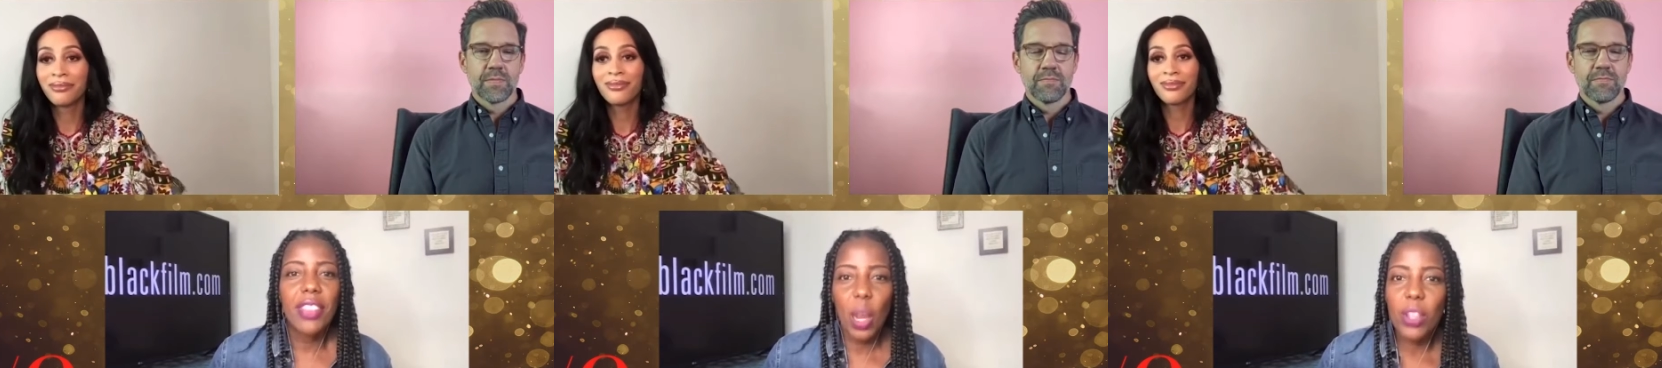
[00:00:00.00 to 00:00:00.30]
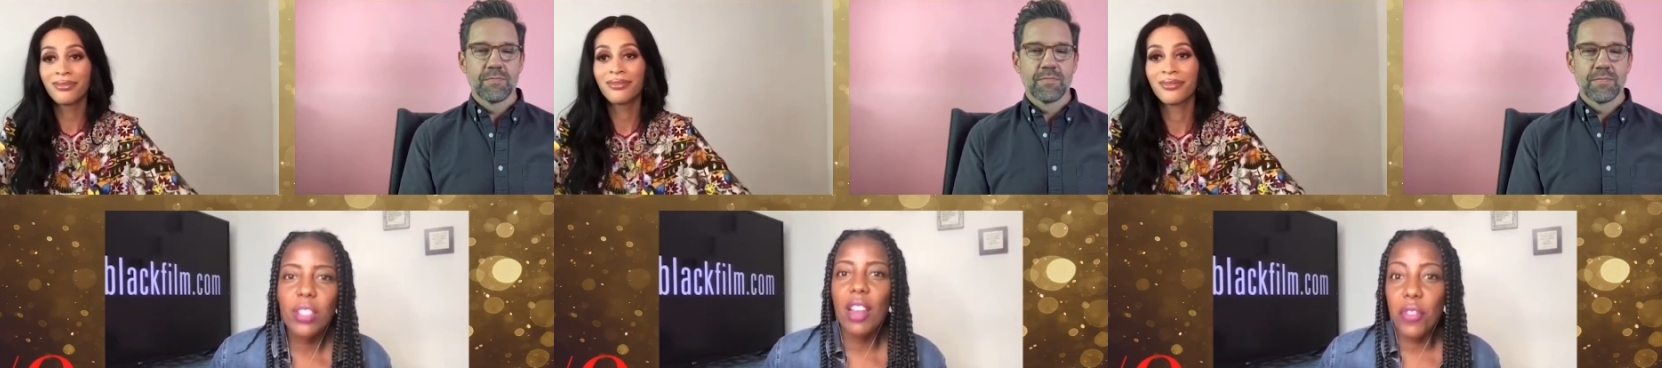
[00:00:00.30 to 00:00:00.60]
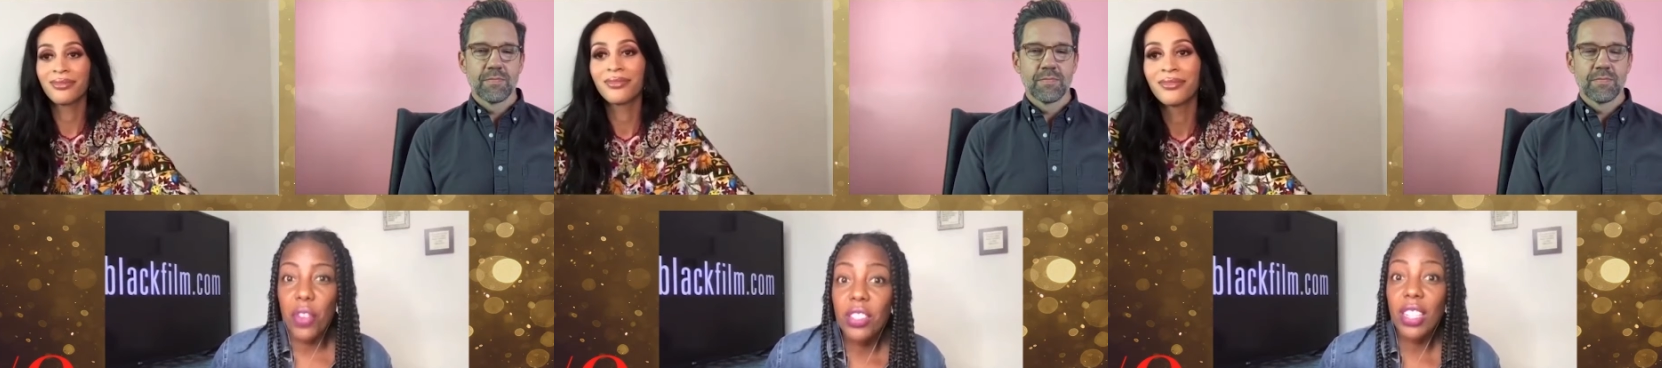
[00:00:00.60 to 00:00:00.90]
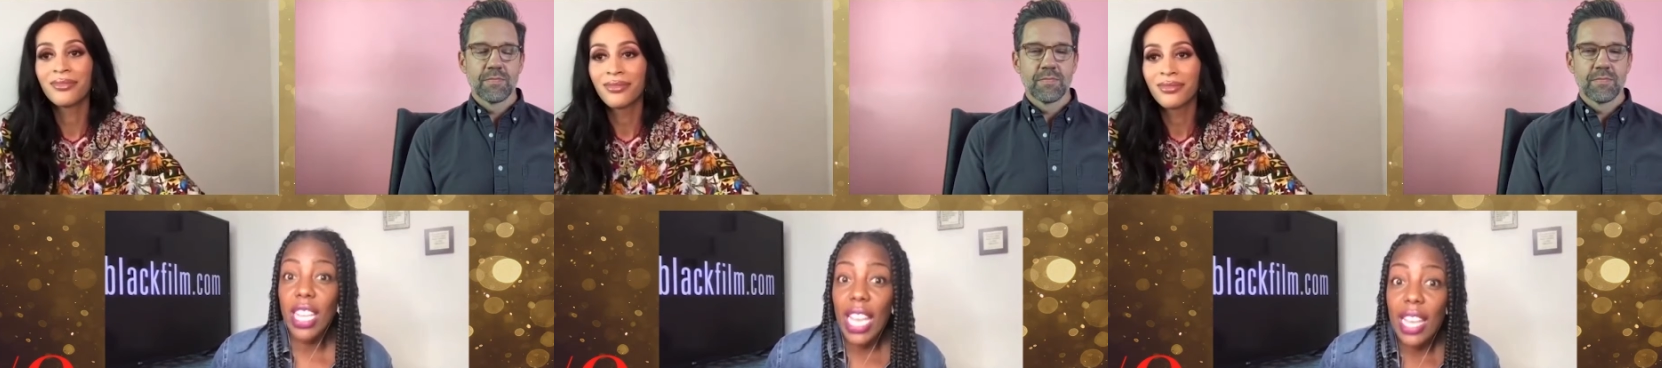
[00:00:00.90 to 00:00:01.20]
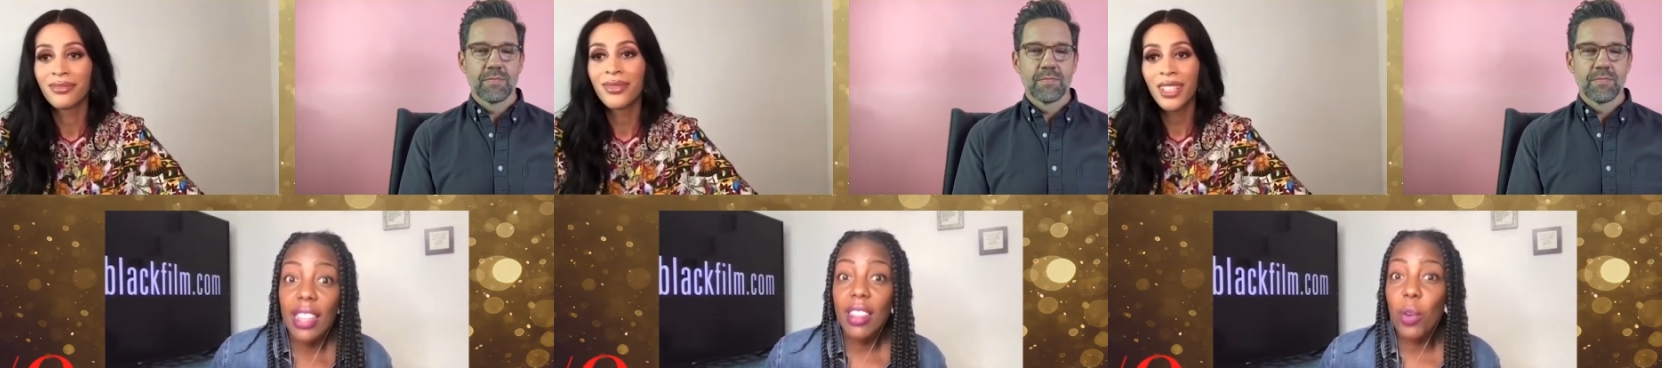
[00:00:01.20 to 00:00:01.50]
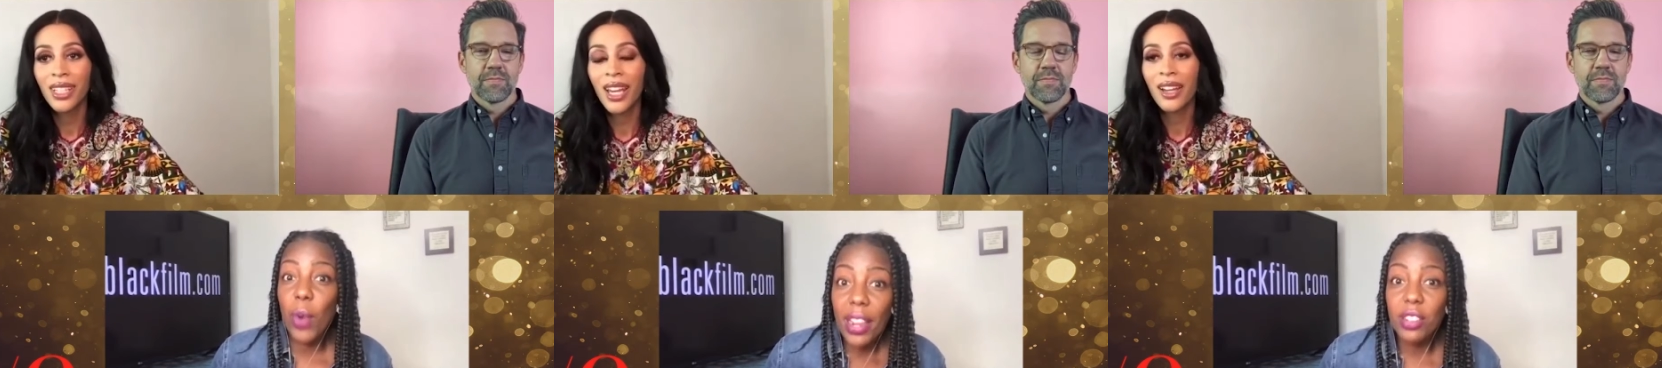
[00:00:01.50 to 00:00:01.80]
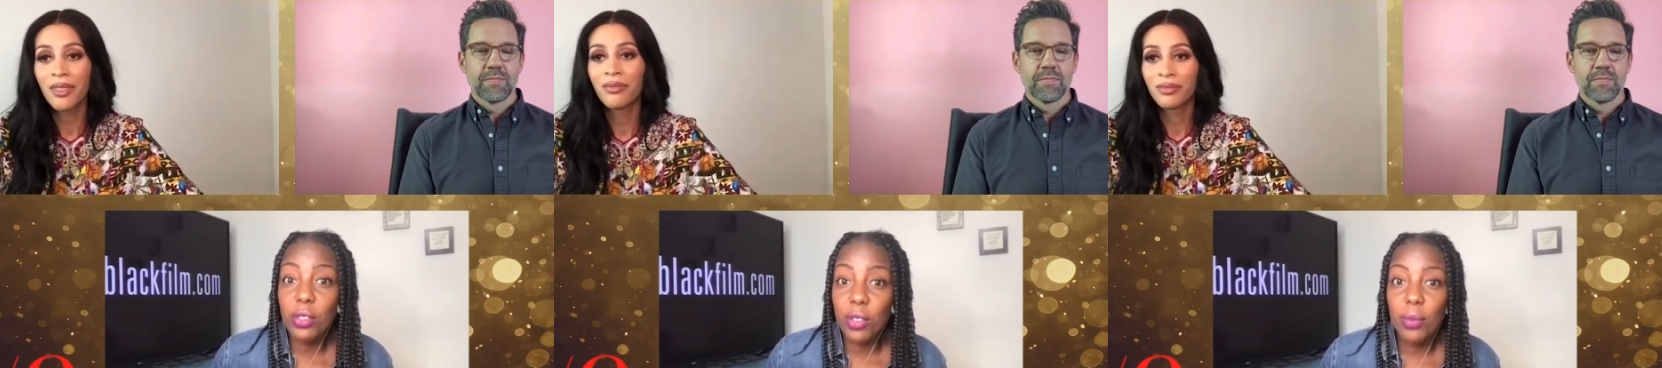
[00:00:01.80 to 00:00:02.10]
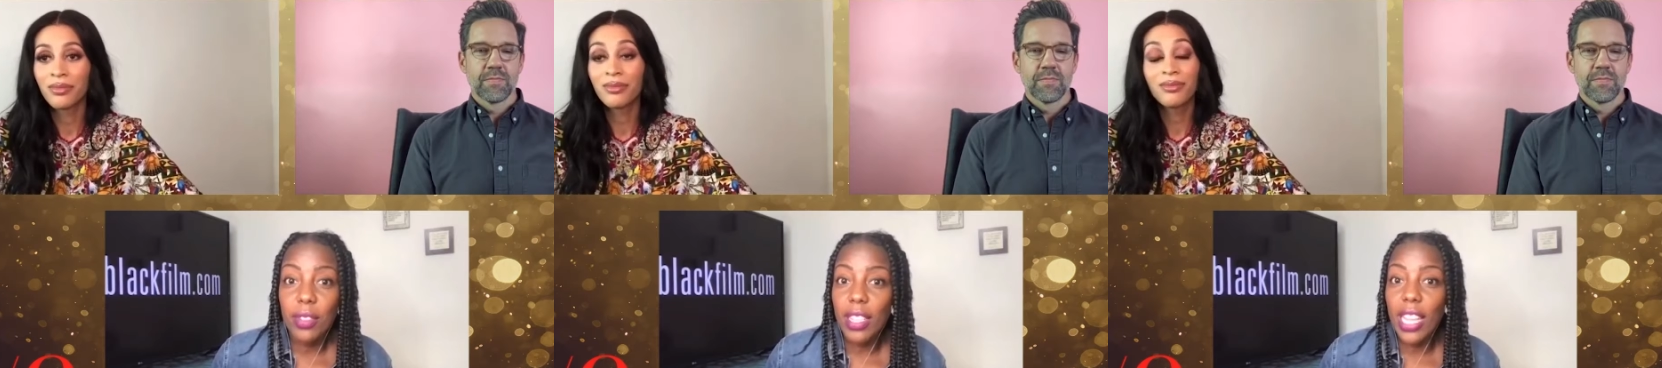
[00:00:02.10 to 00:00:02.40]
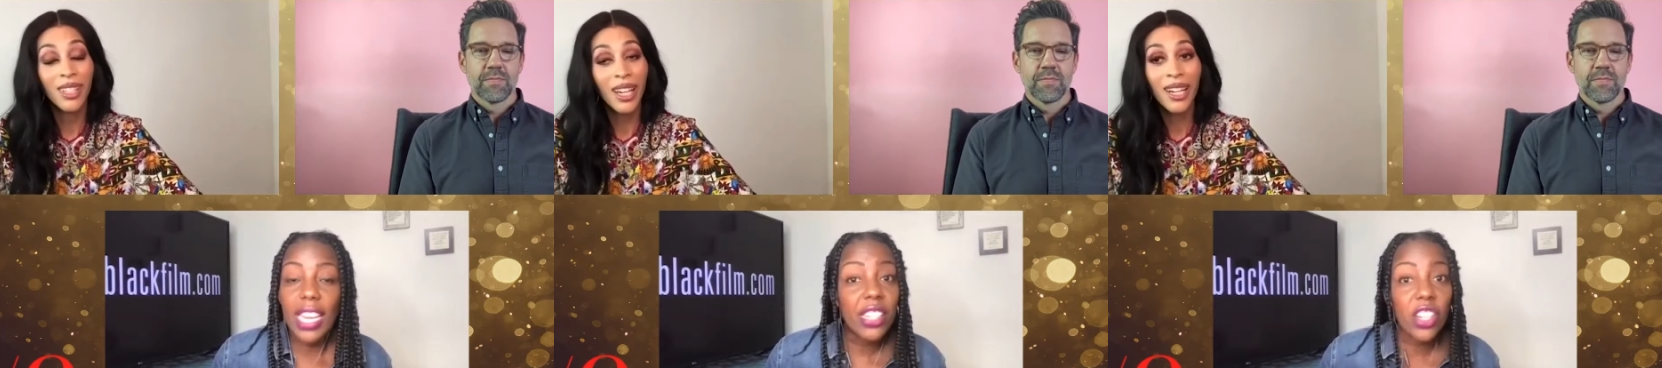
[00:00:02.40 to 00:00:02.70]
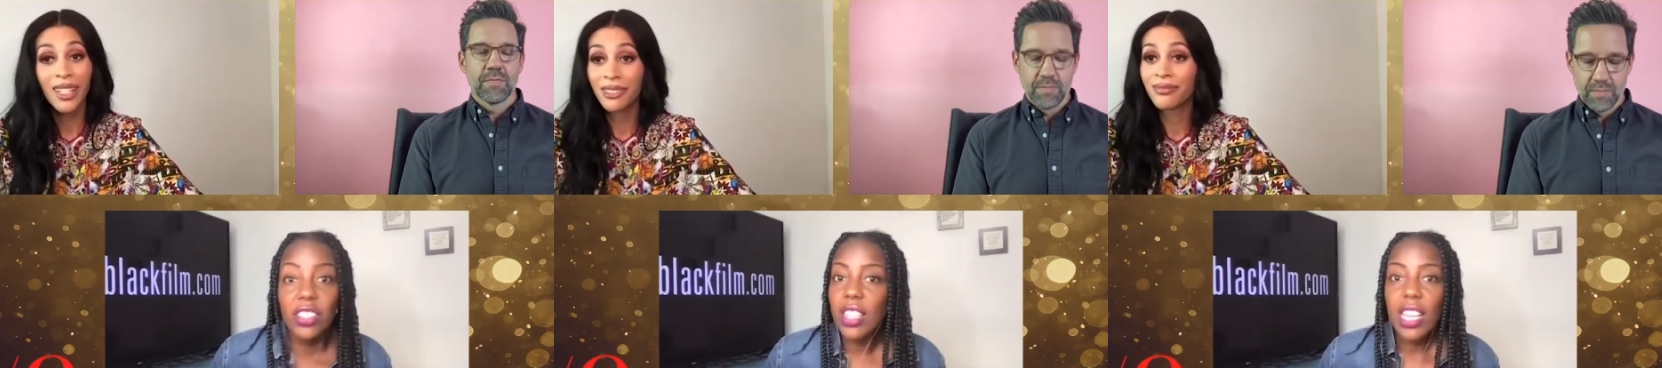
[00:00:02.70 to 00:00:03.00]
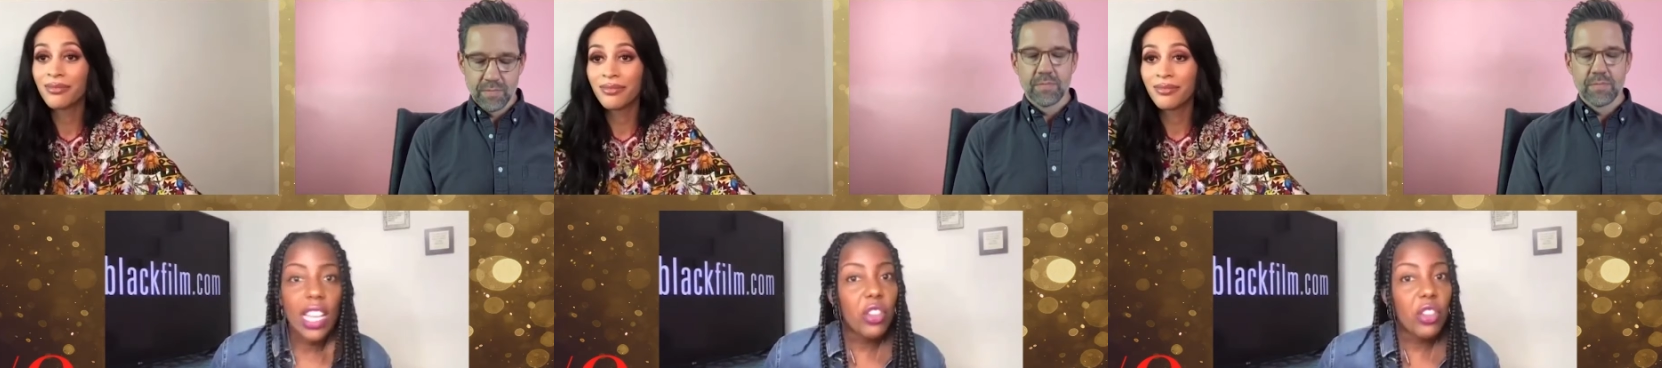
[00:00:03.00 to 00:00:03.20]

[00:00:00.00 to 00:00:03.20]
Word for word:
Speaker 1: there was diversity in the writer's yeah. room. And it just,